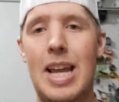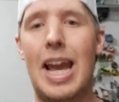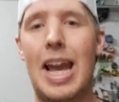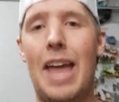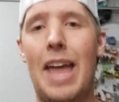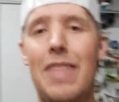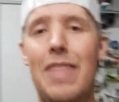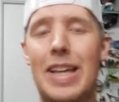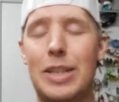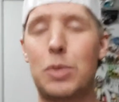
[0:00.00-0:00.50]

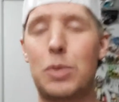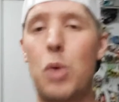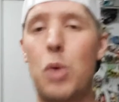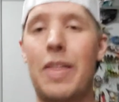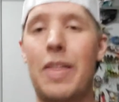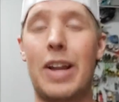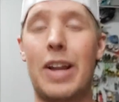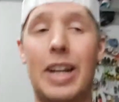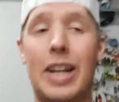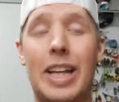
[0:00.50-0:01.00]
And this one
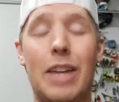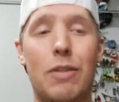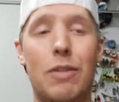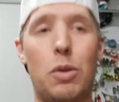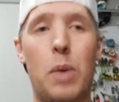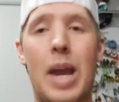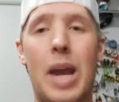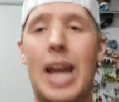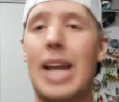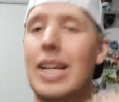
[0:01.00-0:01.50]
they're going to give
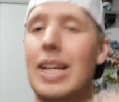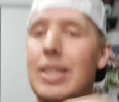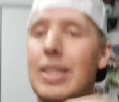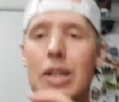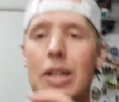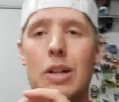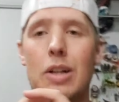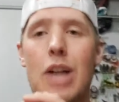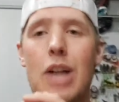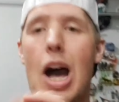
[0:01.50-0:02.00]
away is
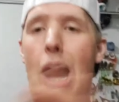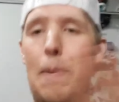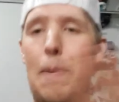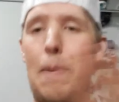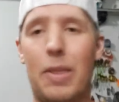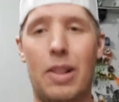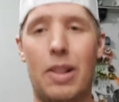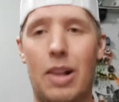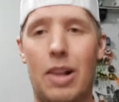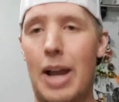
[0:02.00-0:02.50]
their top
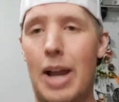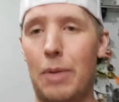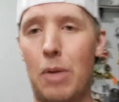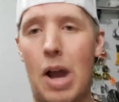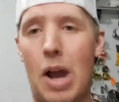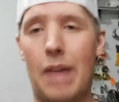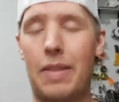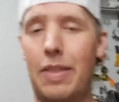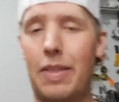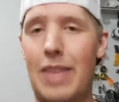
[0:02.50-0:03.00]
of the line
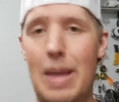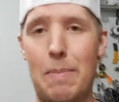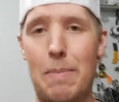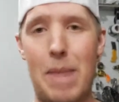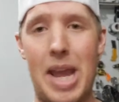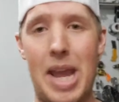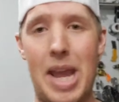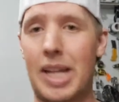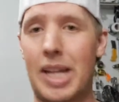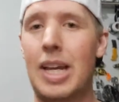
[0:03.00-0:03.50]
rod that they
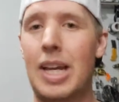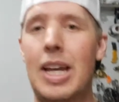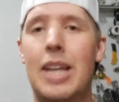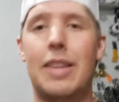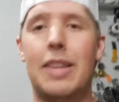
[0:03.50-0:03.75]
make.